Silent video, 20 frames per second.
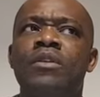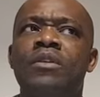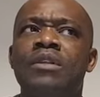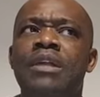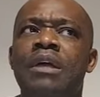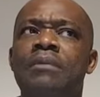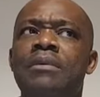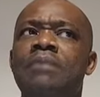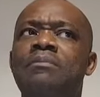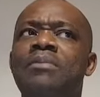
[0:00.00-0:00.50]

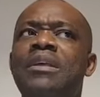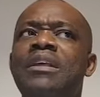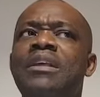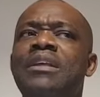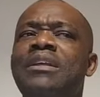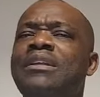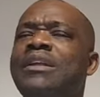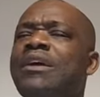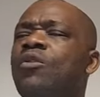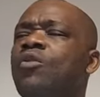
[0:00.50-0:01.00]
There may be
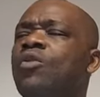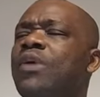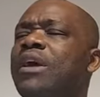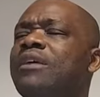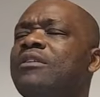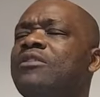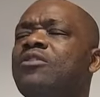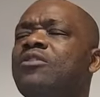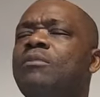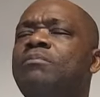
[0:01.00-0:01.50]
in a
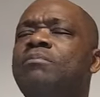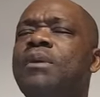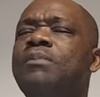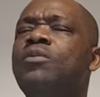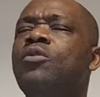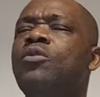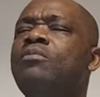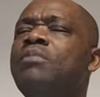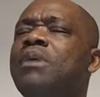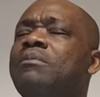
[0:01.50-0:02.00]
way some
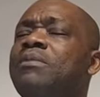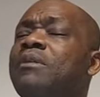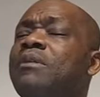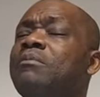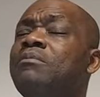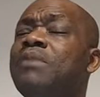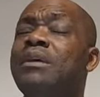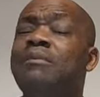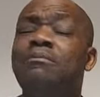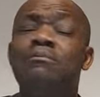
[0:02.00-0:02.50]
people may be,
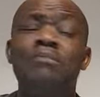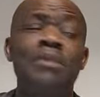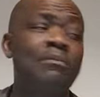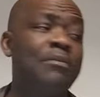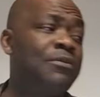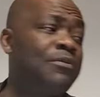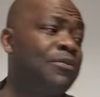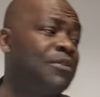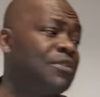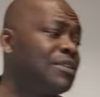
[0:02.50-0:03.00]
may, may
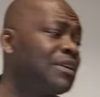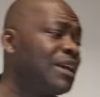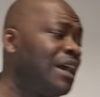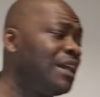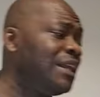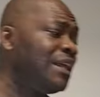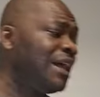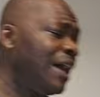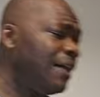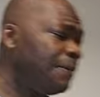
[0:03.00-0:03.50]
be
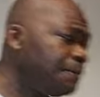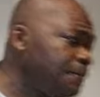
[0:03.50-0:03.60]
physically